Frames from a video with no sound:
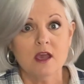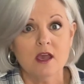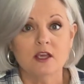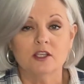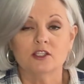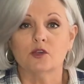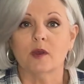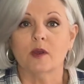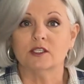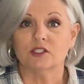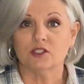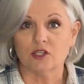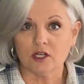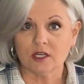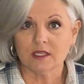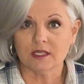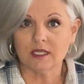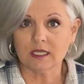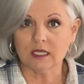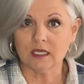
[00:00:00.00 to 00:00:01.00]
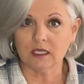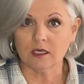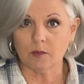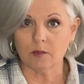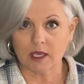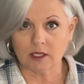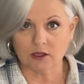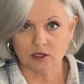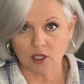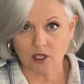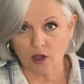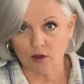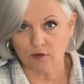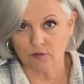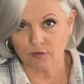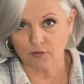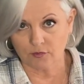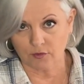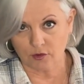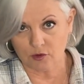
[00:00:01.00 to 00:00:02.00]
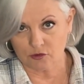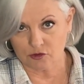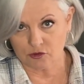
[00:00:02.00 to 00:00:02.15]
So I started thinking about the overflow